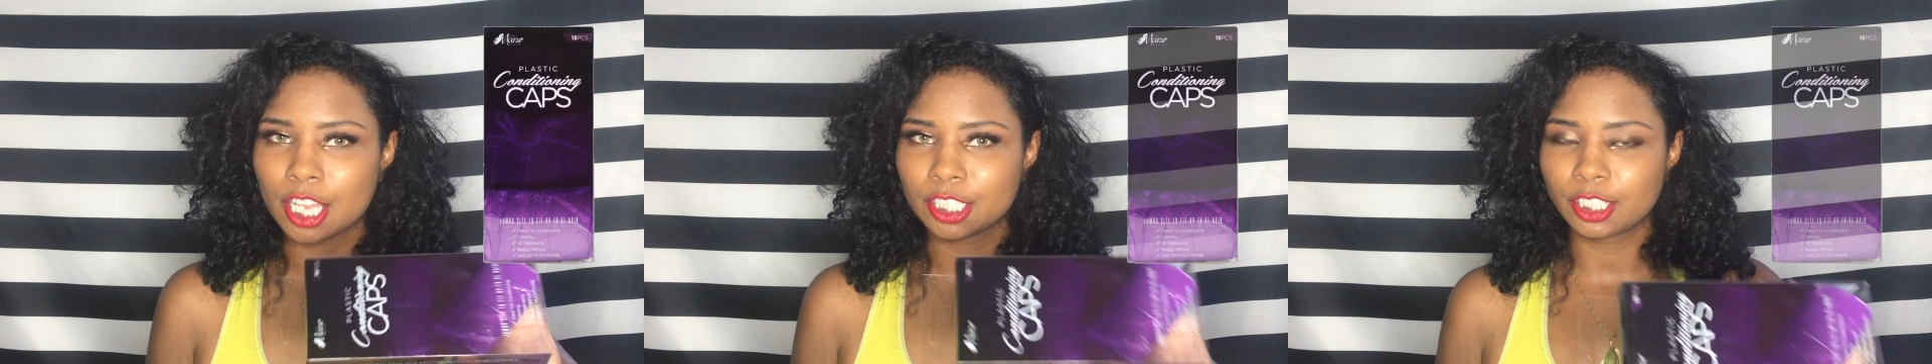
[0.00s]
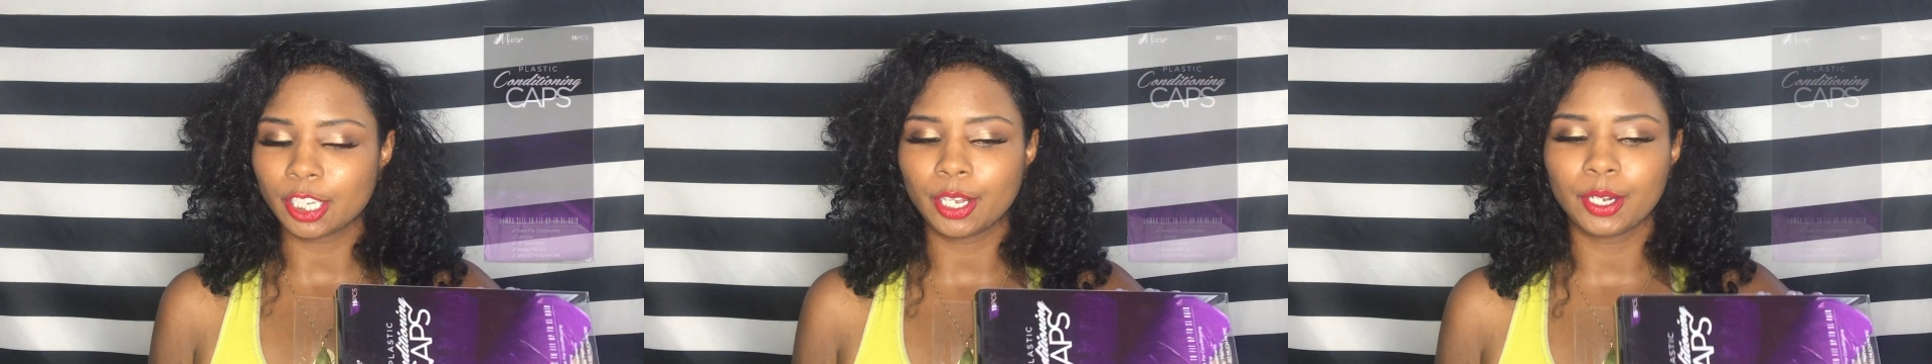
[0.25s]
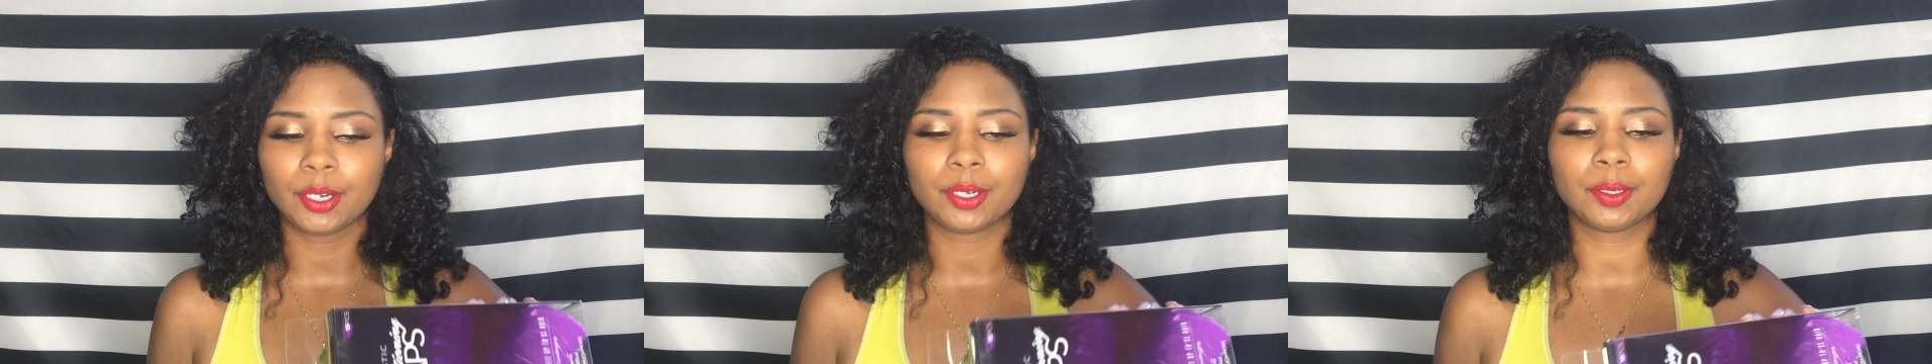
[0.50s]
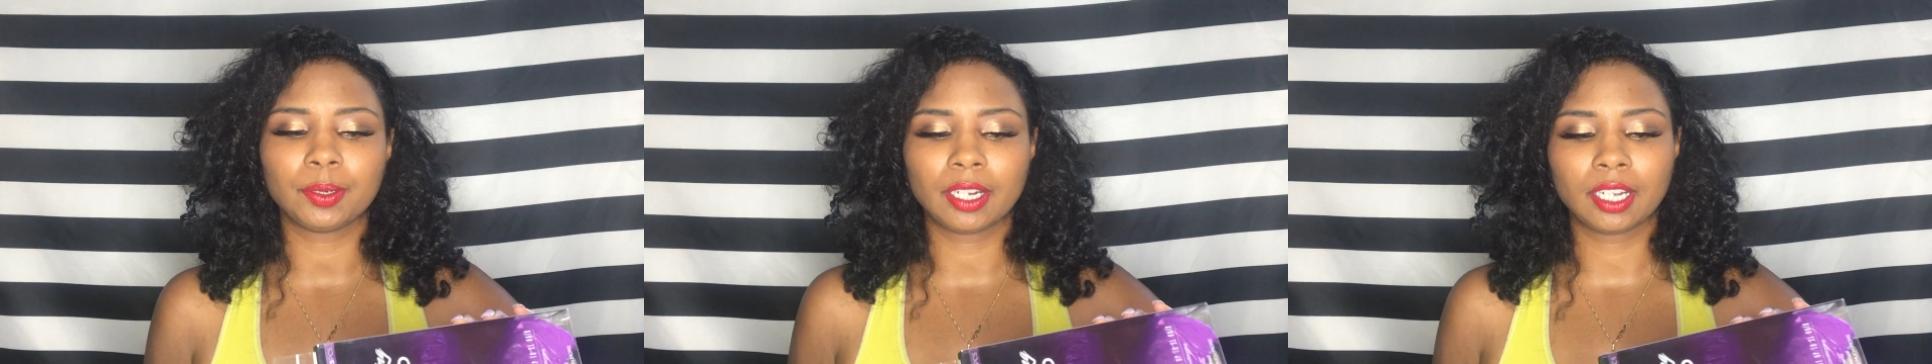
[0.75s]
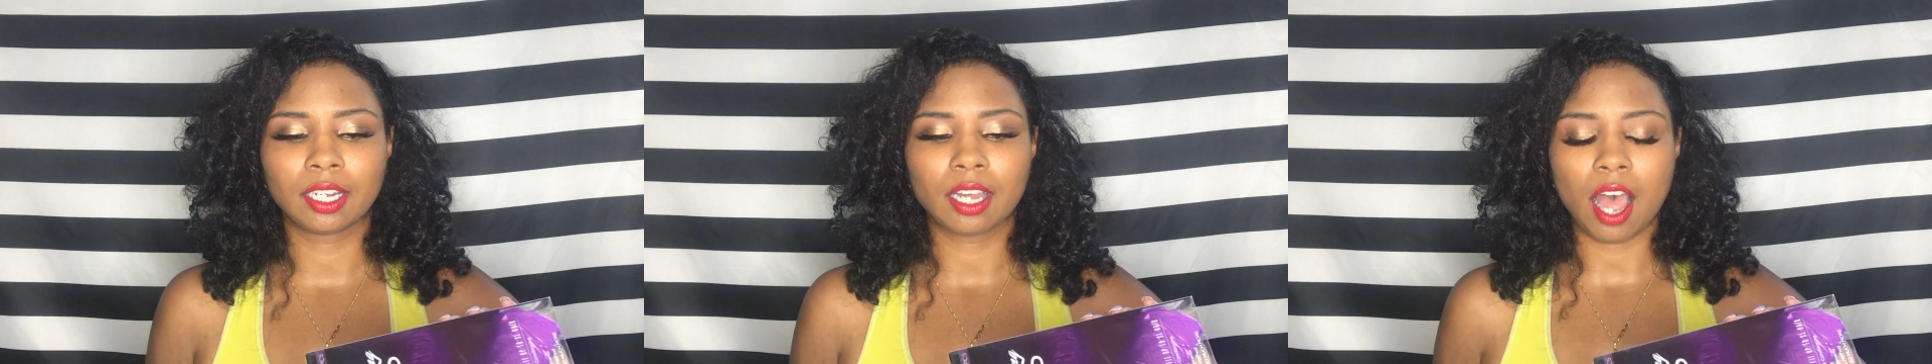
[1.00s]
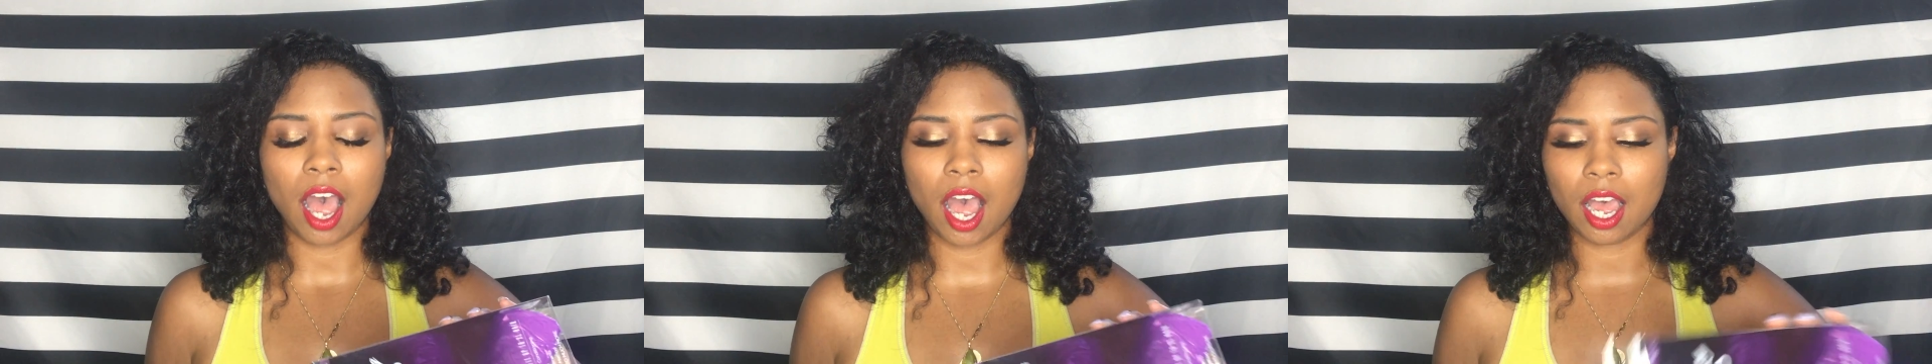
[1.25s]
So
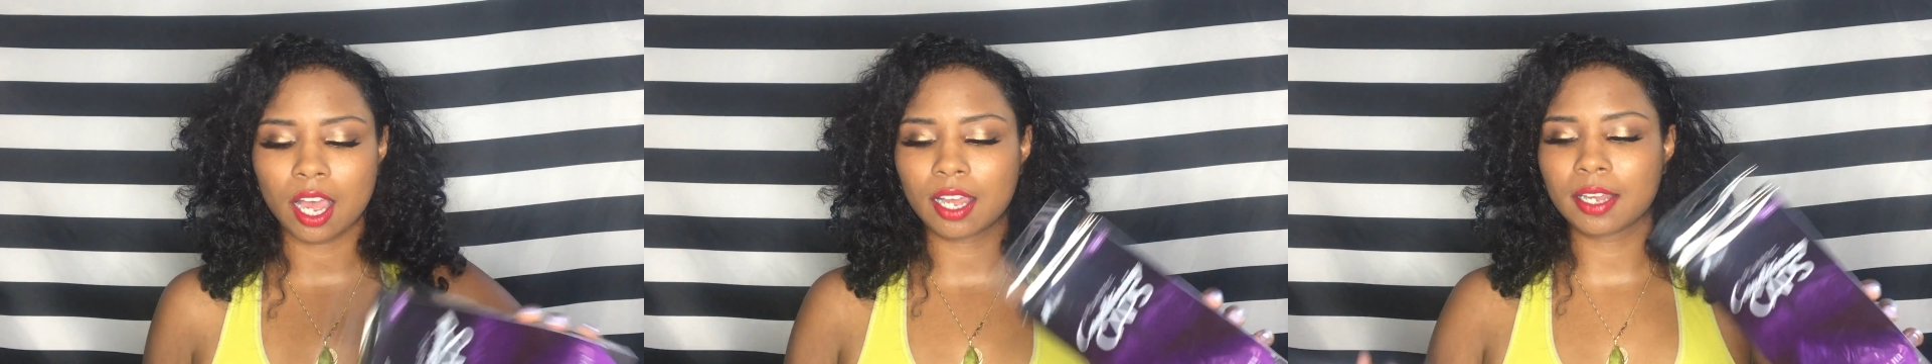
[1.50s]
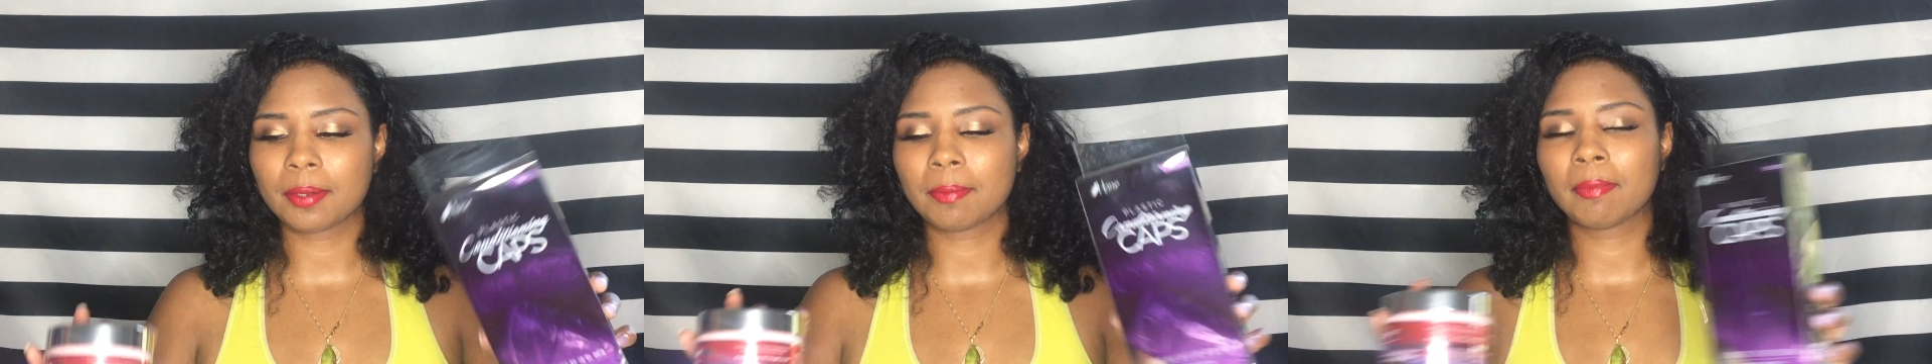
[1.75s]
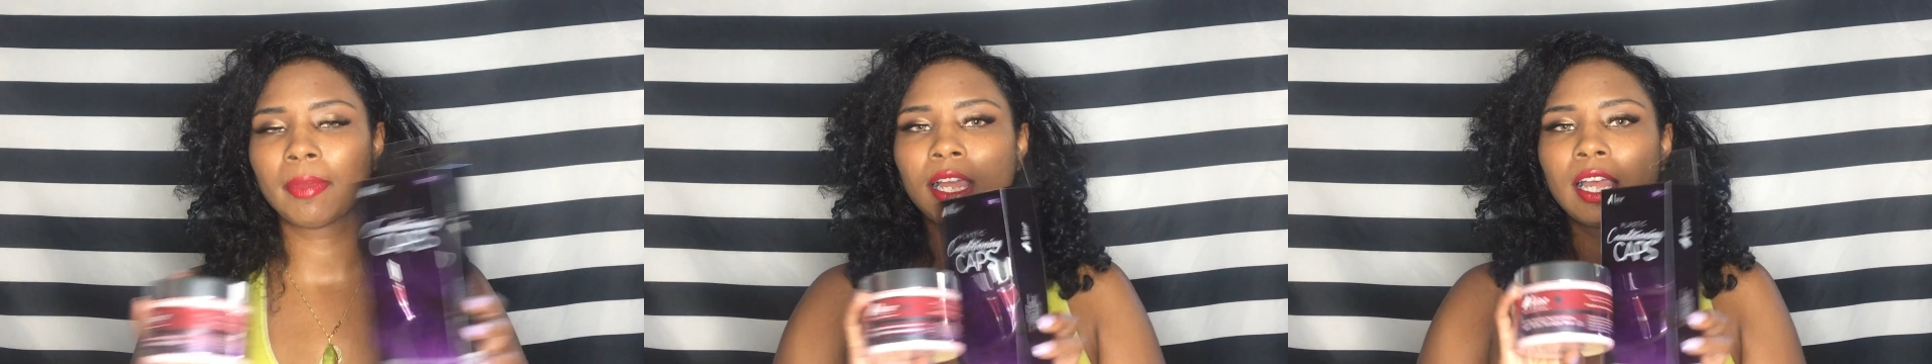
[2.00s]
I'm